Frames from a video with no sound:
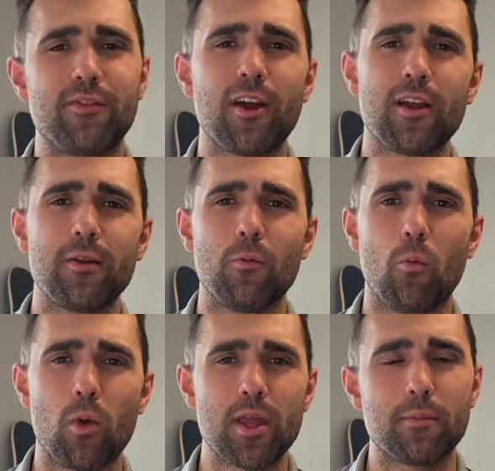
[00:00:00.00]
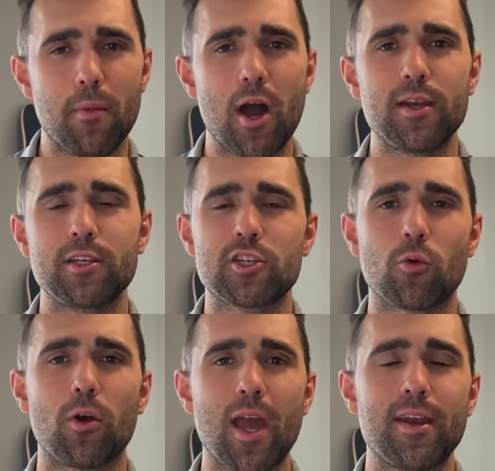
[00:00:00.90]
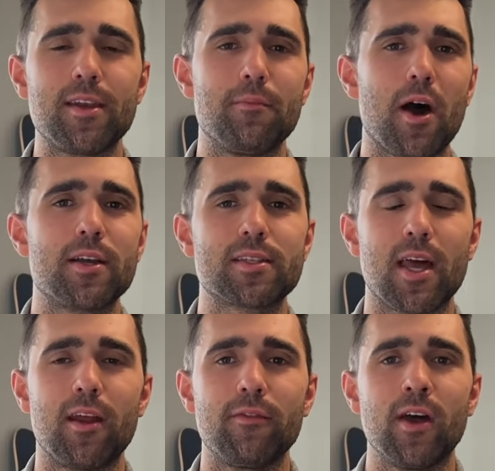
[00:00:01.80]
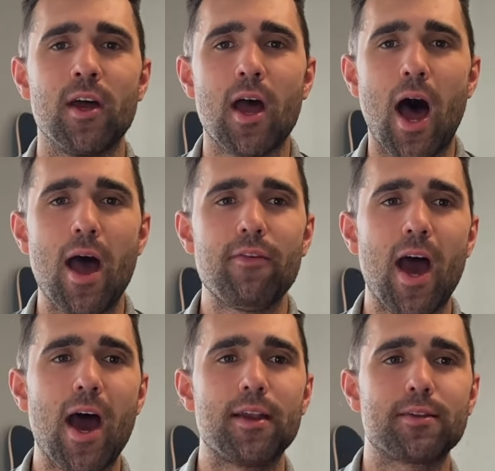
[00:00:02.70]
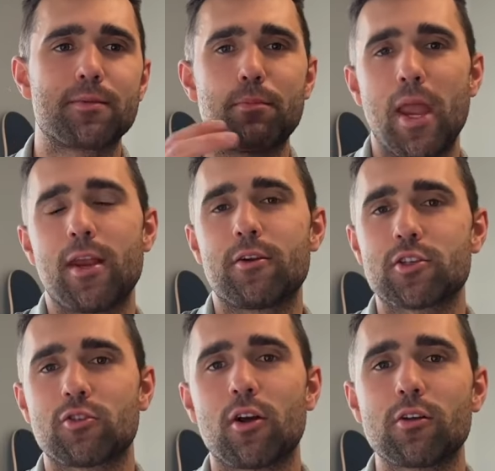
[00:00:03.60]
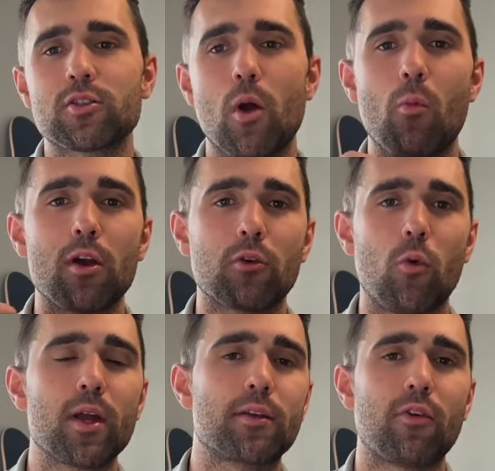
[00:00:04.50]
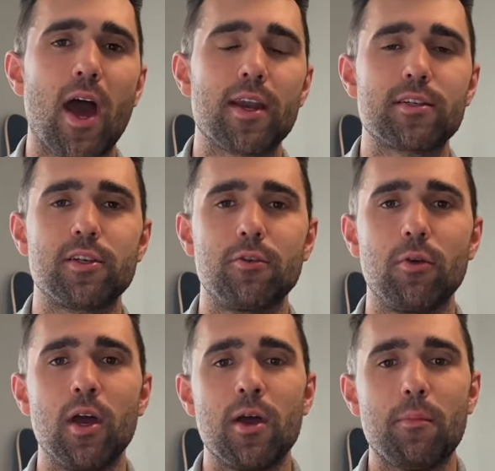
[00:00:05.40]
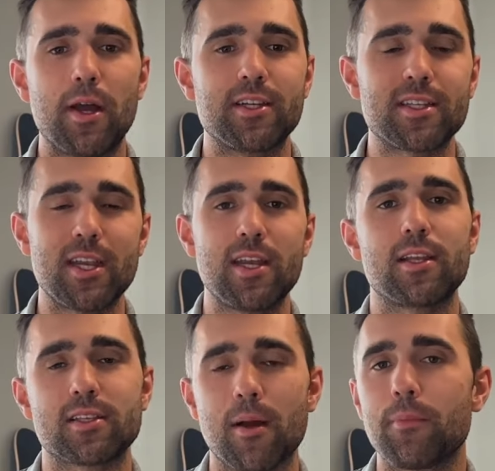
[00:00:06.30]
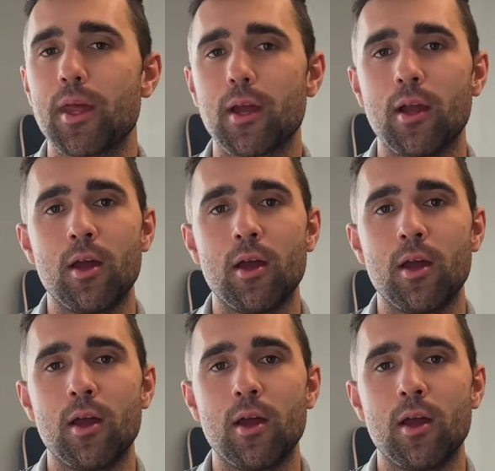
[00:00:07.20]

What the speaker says: very weak-minded, short-ended mindset of, I've had pain or struggle, so I want quick gratitude by just eating something.